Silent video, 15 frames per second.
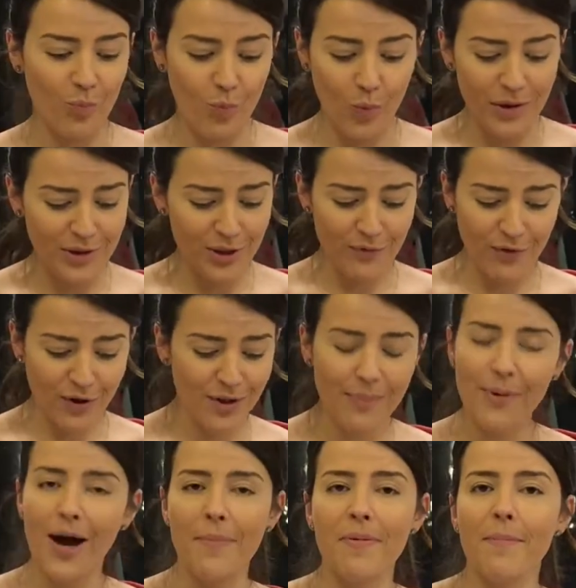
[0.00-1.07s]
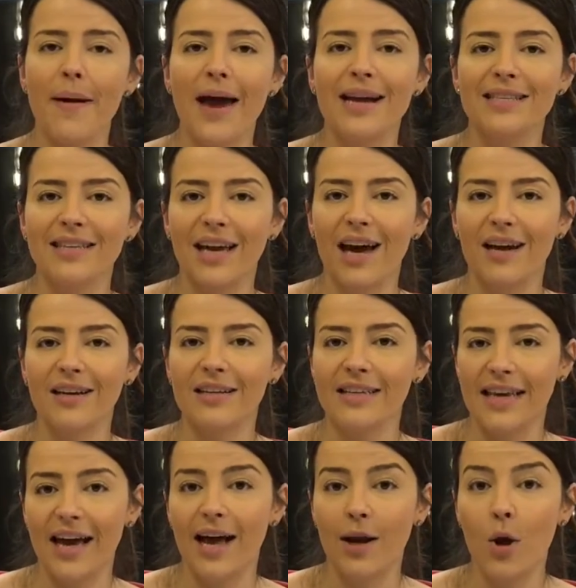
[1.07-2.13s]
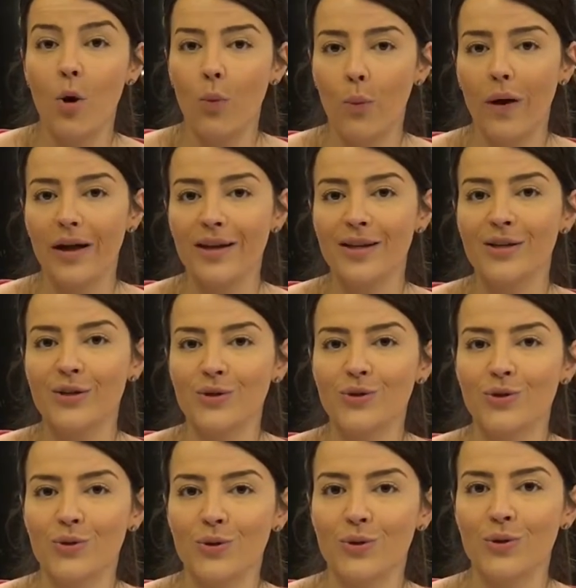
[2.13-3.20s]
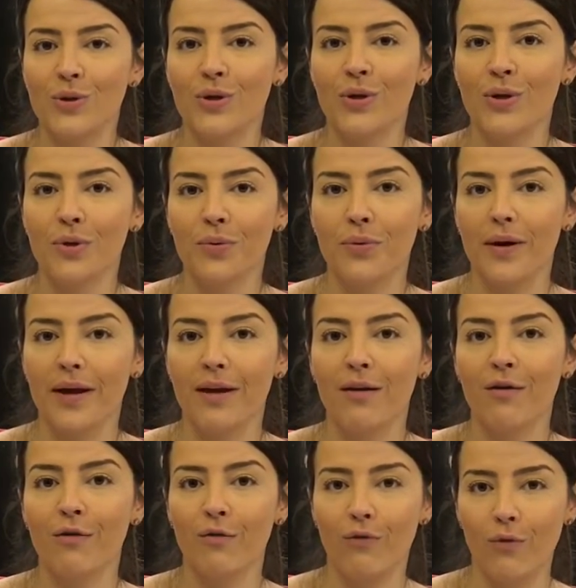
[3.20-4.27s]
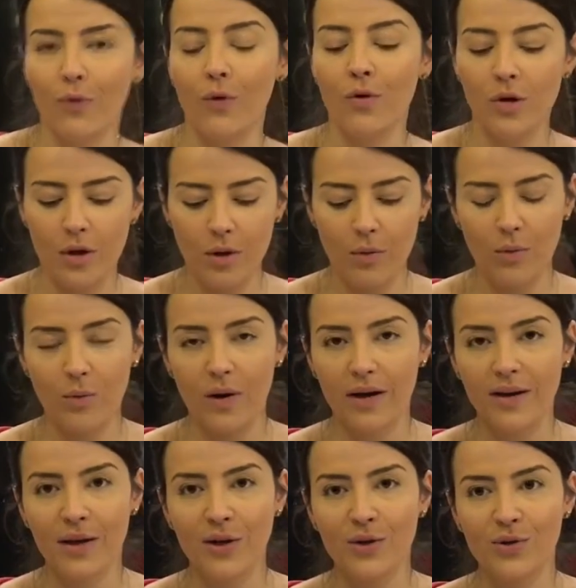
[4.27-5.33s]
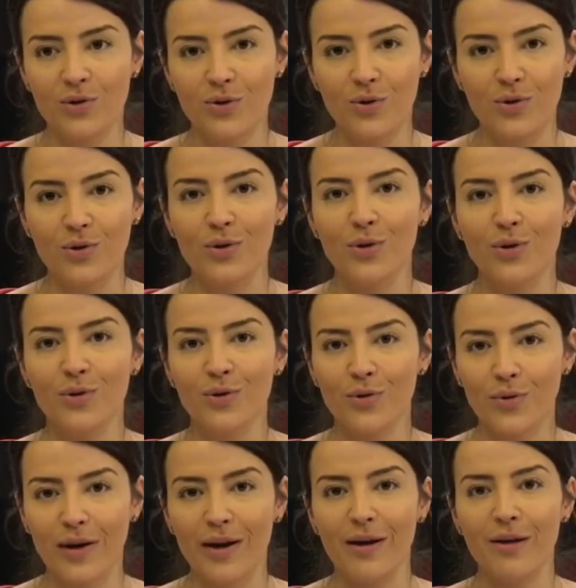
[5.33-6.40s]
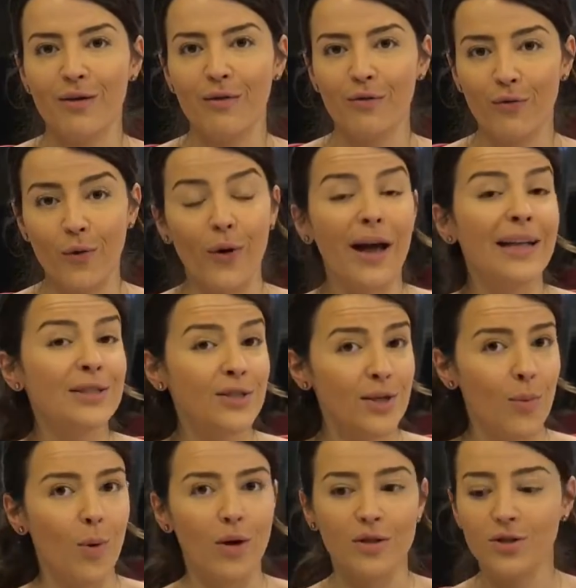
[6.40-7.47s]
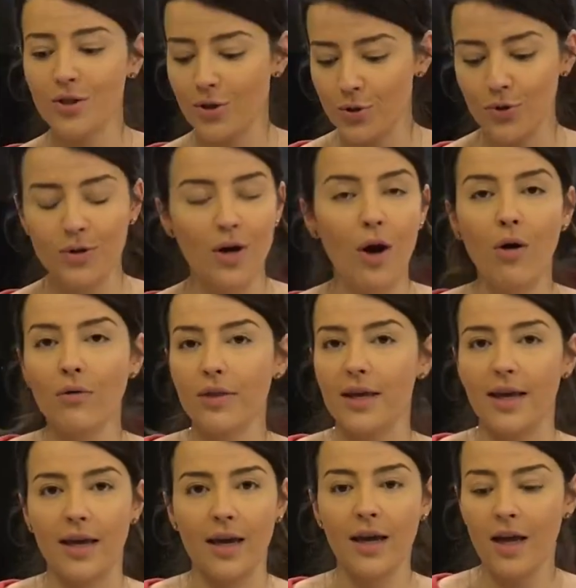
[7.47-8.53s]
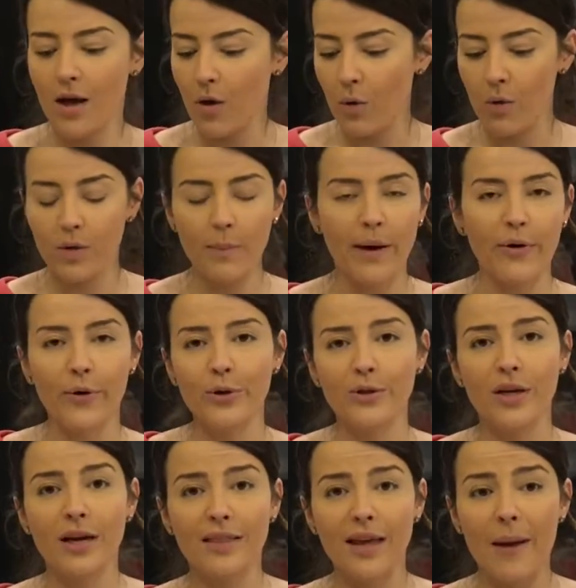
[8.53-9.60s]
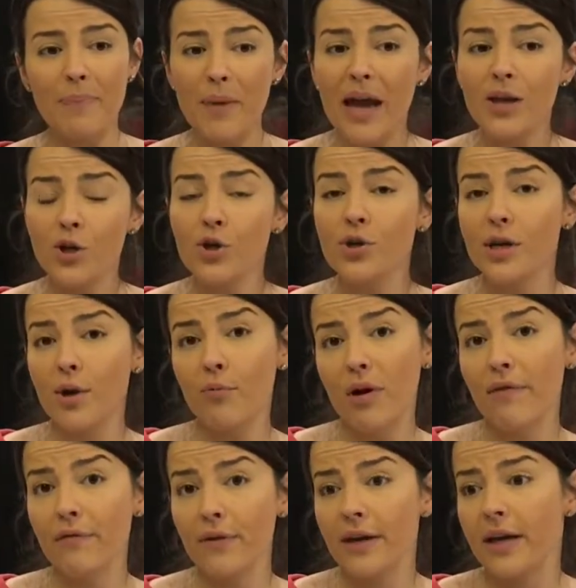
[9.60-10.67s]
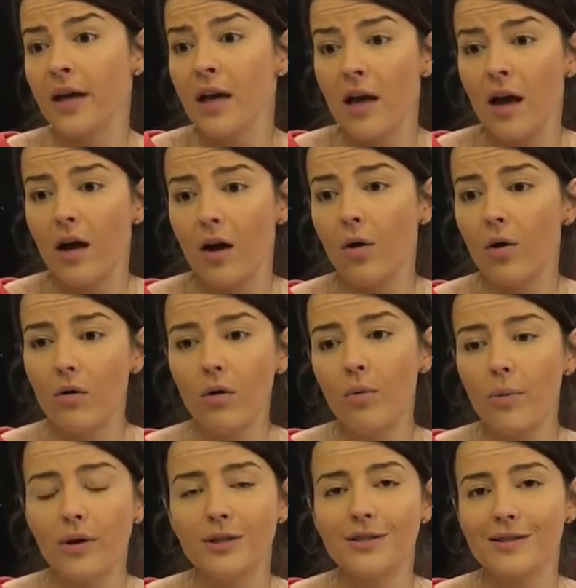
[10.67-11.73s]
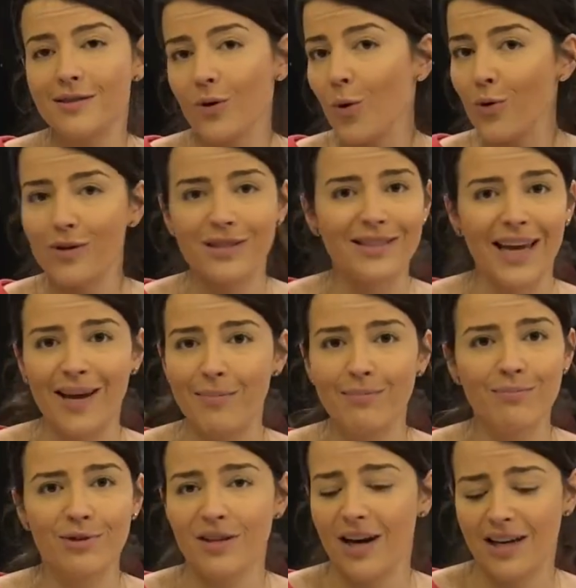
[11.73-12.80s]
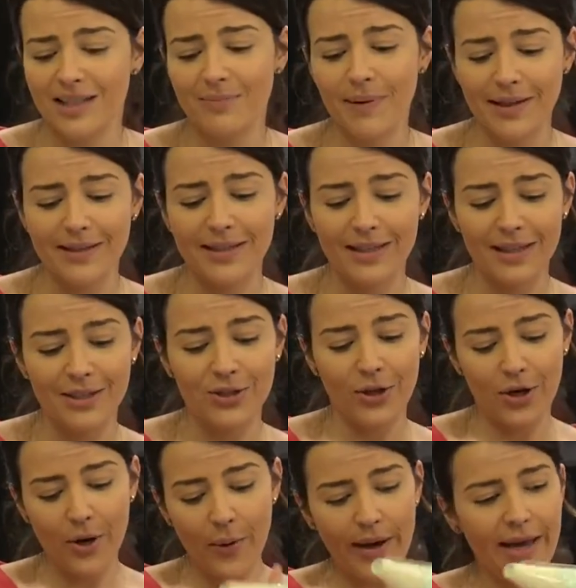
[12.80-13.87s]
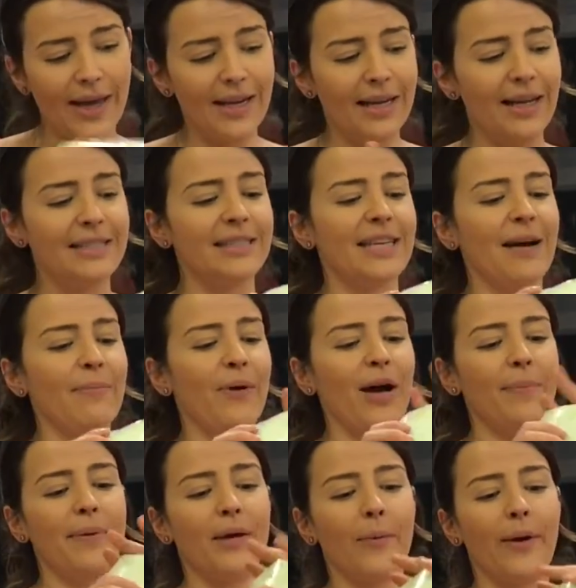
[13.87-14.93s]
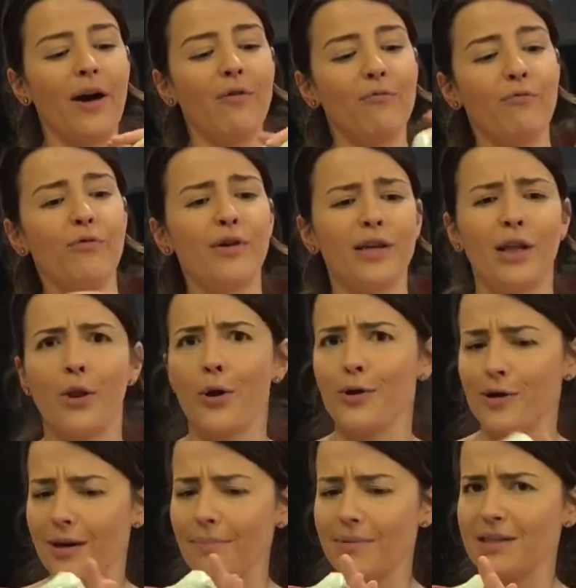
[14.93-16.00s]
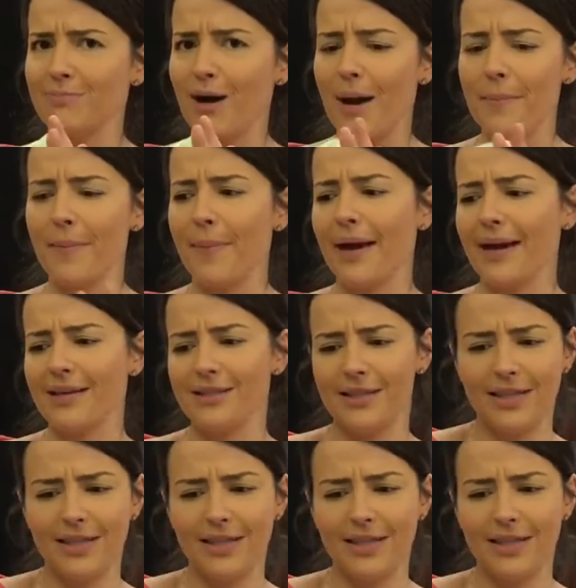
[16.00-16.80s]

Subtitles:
Once you've got the piping bag down, count. 1, 2, 3, 4. 1, 2, 3, 4, and so on. So do the whole thing, all the macarons like that, and you should get roughly almost all the same size, basically. So go ahead and start piping away. I've really loaded up this piping bag, as you